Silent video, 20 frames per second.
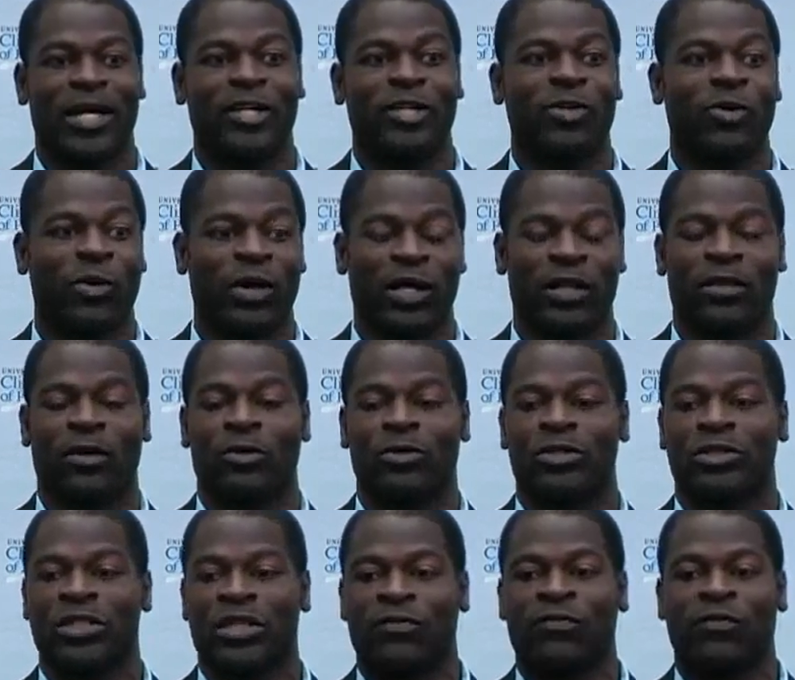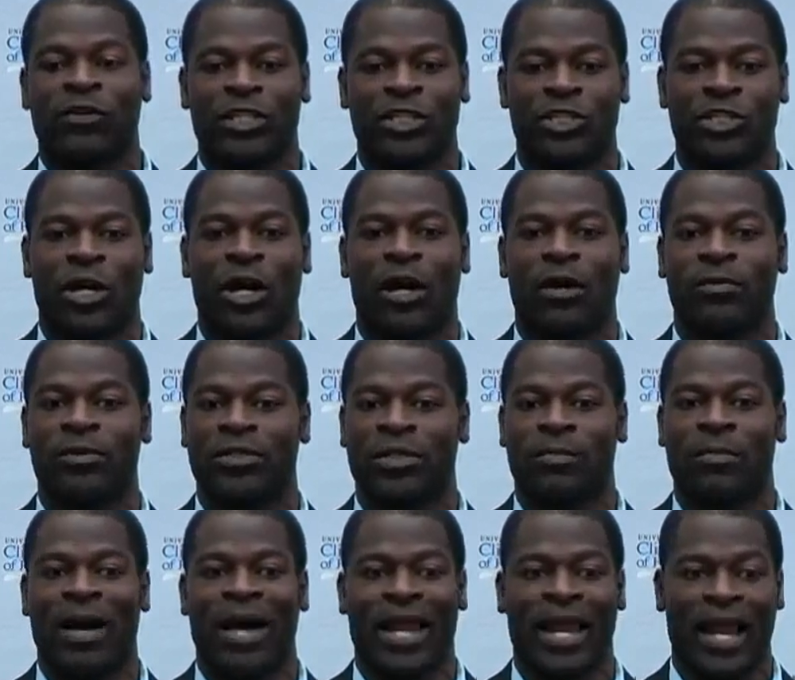in doing those different
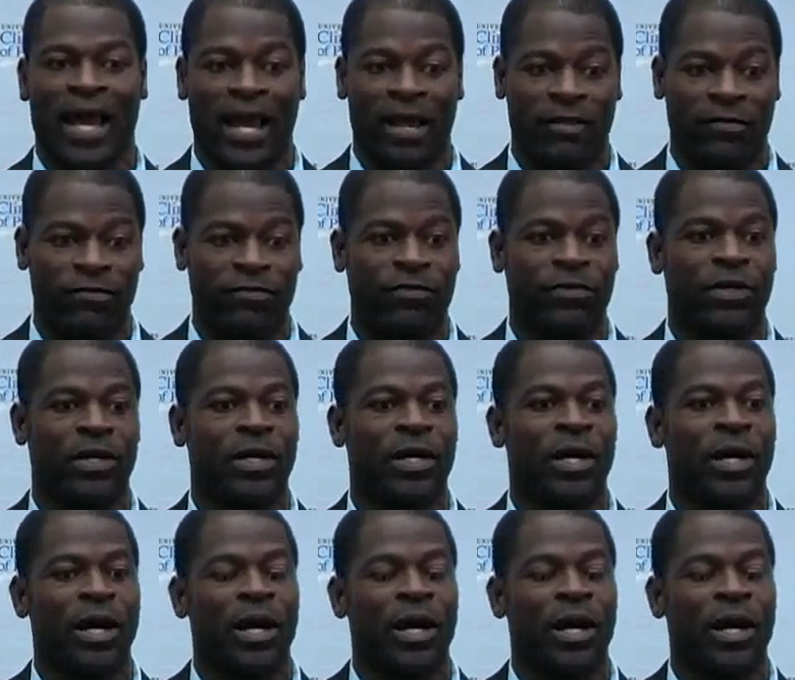jobs in my life.